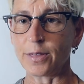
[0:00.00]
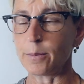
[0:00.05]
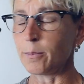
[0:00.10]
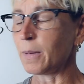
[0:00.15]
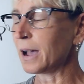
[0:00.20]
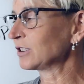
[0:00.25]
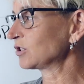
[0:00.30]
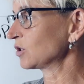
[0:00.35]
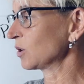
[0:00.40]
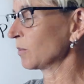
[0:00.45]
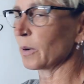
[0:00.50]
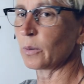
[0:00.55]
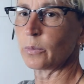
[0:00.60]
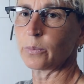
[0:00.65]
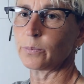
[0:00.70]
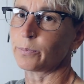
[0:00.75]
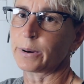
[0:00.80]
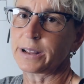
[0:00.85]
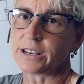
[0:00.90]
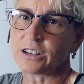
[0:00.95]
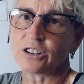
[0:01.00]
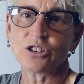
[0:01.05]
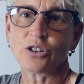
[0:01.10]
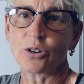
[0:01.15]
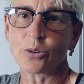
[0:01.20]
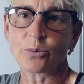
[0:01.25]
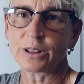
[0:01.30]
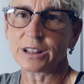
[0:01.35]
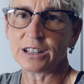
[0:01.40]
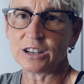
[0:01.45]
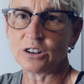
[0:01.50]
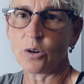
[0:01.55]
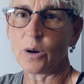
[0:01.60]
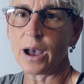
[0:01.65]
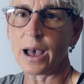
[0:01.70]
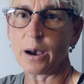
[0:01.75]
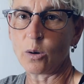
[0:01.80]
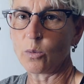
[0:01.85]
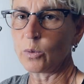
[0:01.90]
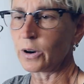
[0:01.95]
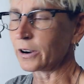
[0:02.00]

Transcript: the muscle, but, but you don't really know how it